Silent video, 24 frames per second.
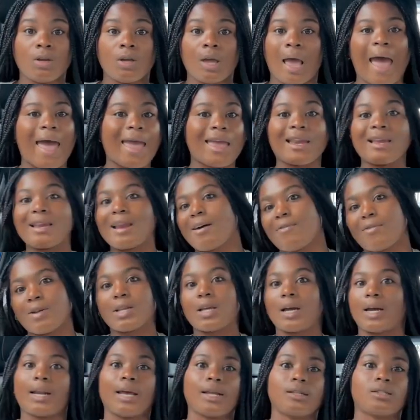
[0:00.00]
I ain't never
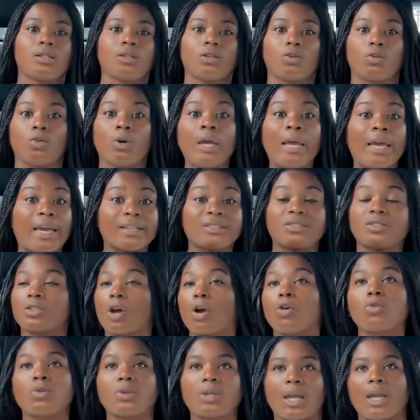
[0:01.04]
done that to you. It's
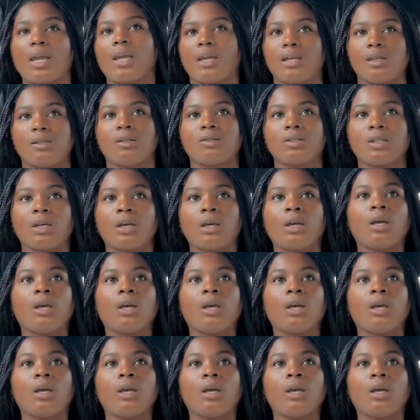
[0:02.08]
certain things